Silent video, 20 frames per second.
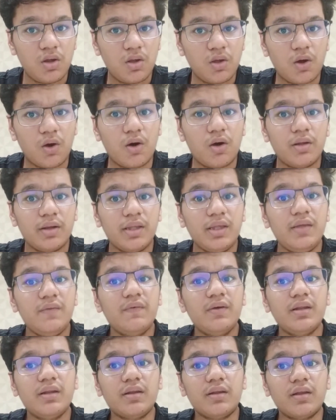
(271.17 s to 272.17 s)
or
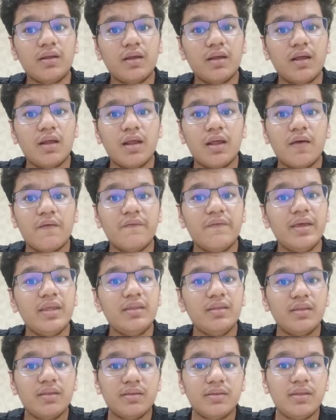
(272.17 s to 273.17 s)
even
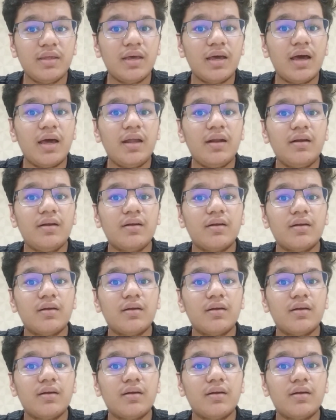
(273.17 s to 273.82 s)
when they are